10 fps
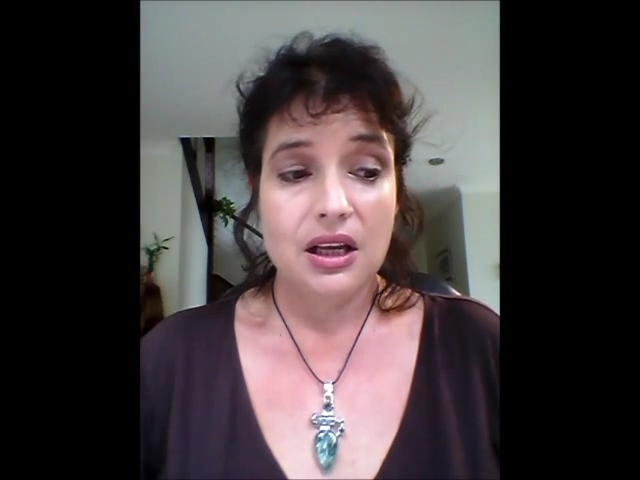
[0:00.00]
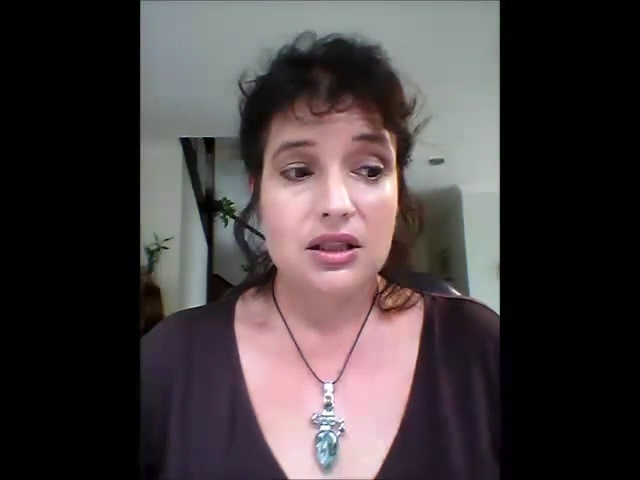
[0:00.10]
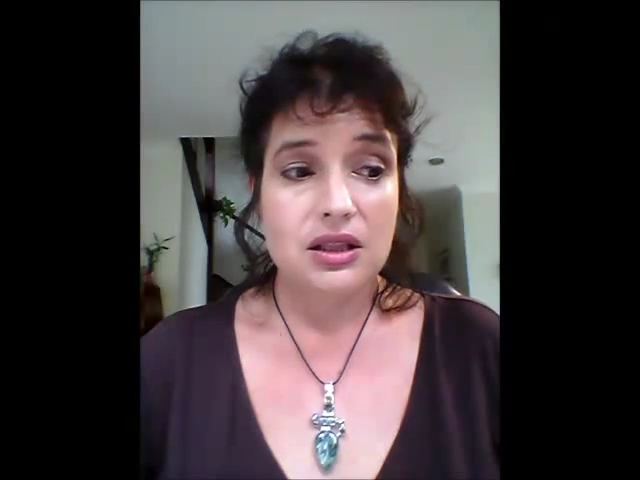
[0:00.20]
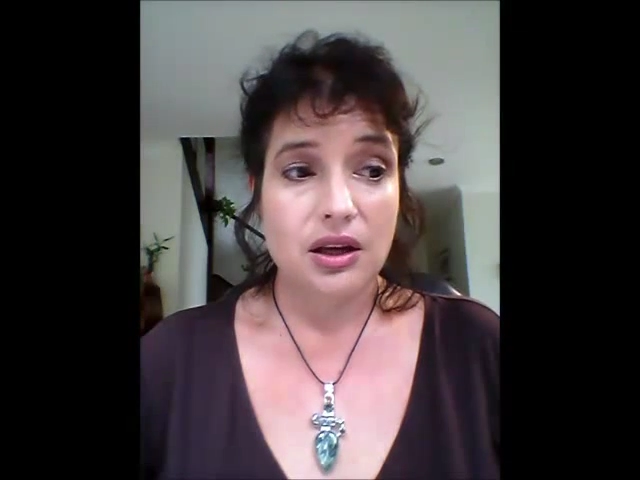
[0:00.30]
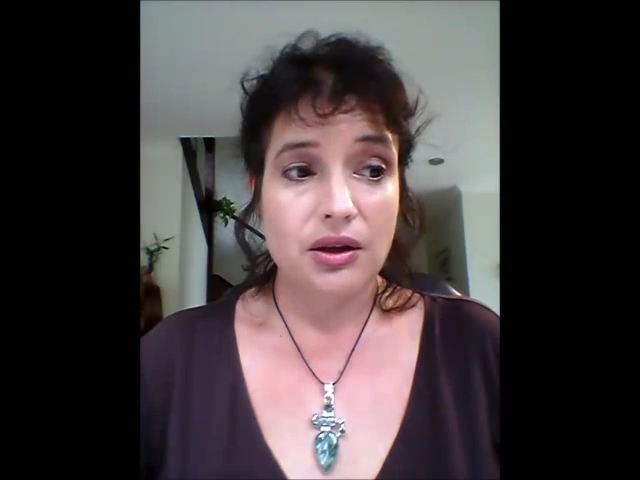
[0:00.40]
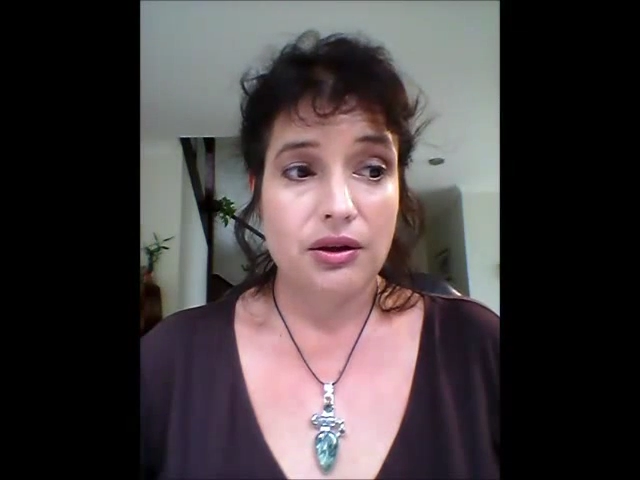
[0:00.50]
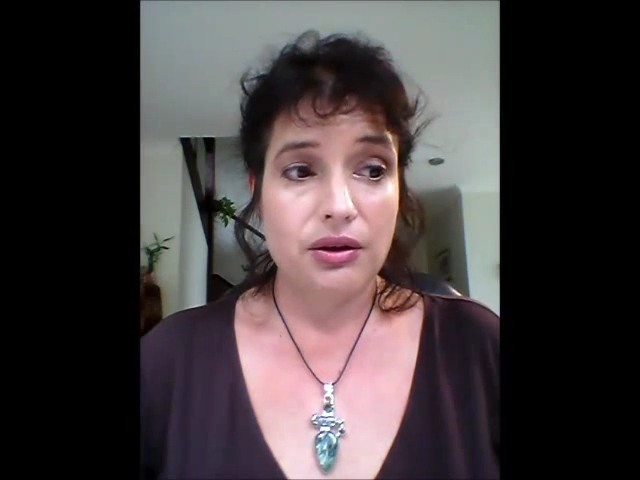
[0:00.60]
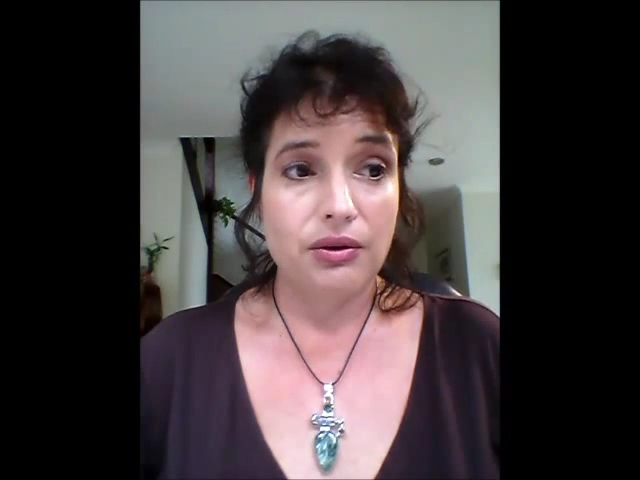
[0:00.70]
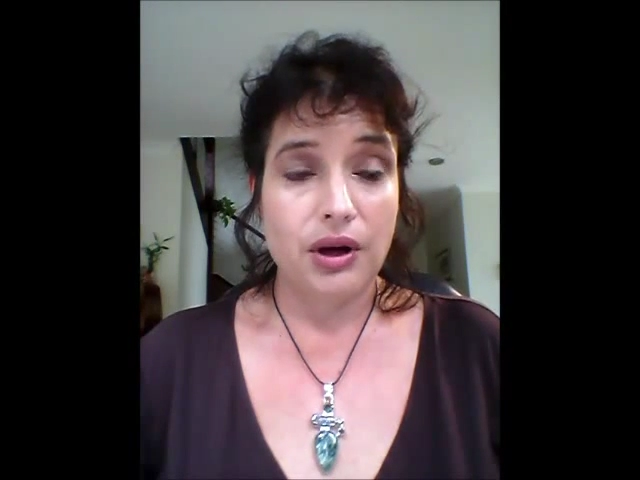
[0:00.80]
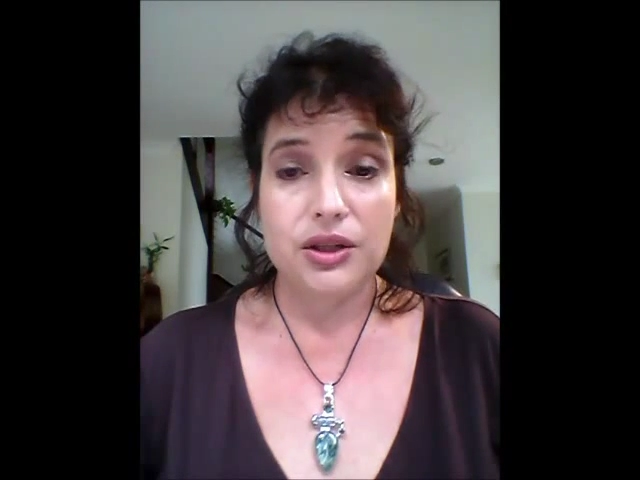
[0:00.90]

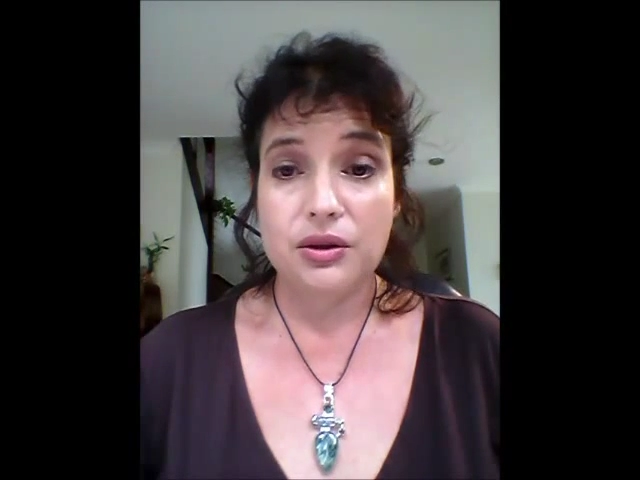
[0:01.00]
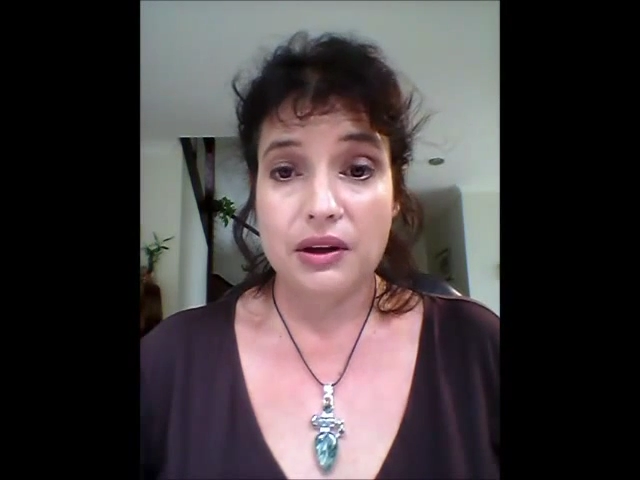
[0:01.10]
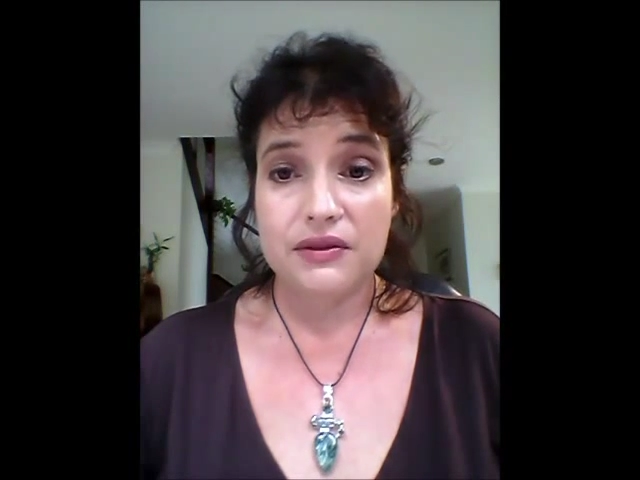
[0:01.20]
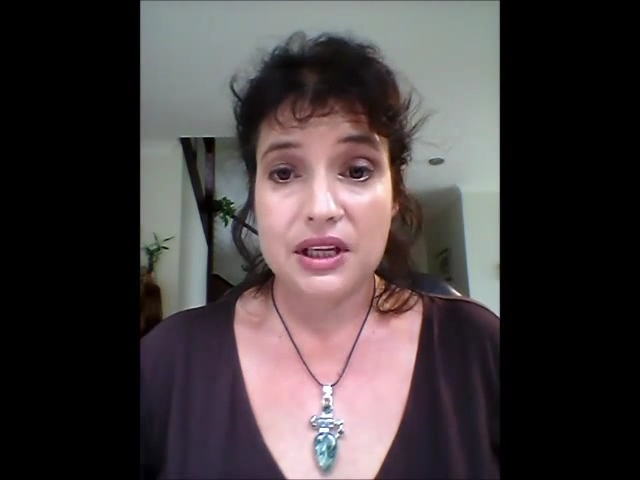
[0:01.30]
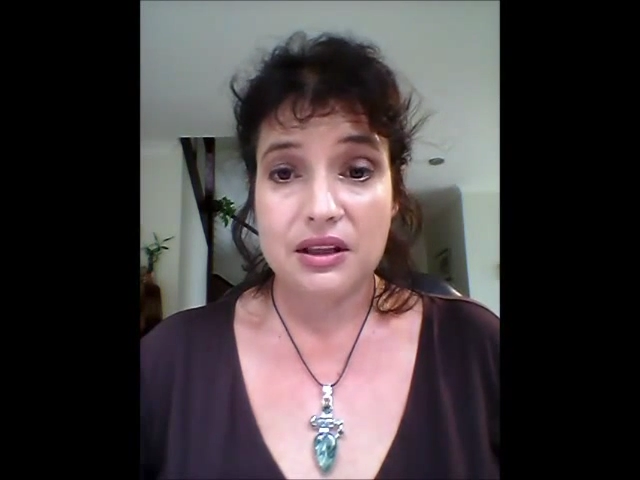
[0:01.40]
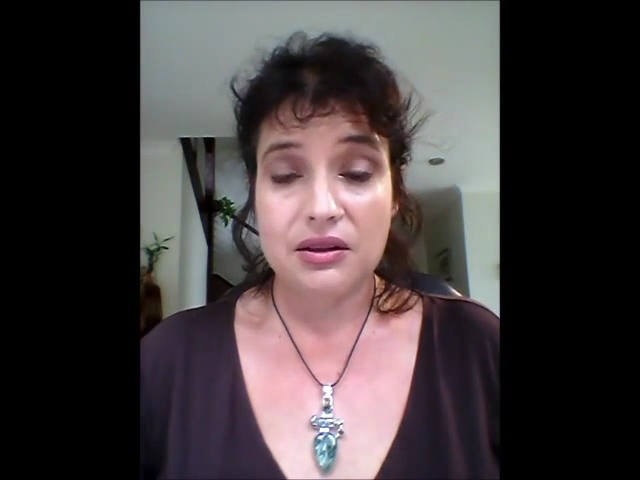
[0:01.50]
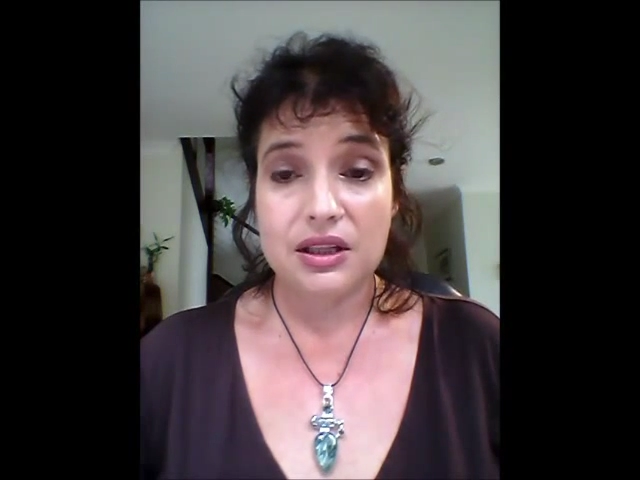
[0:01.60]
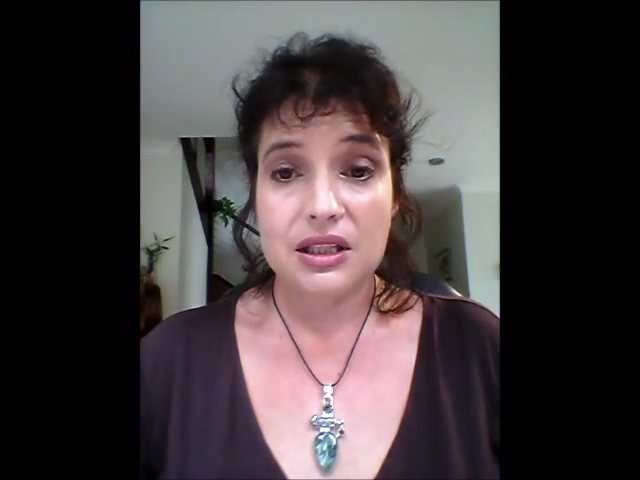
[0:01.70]
So I do have selenite